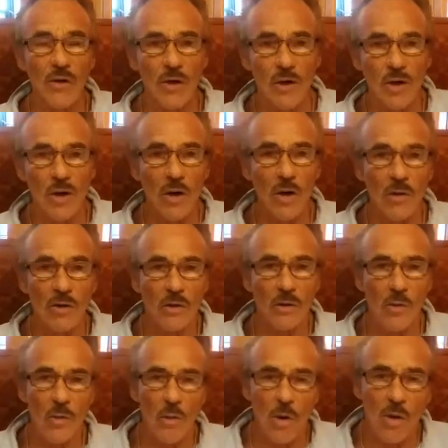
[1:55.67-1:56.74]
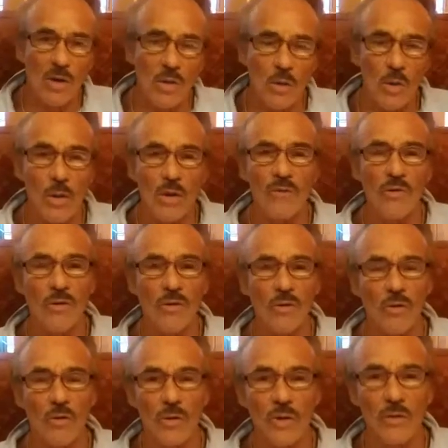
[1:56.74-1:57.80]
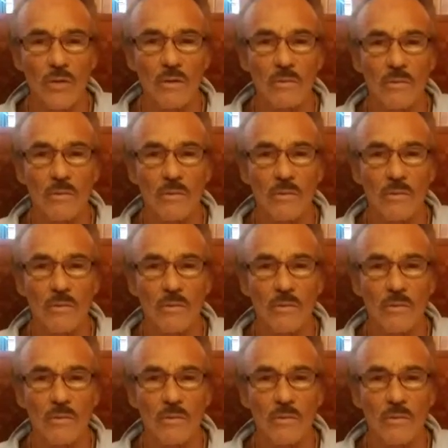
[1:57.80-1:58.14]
car to walk to wherever you're going, or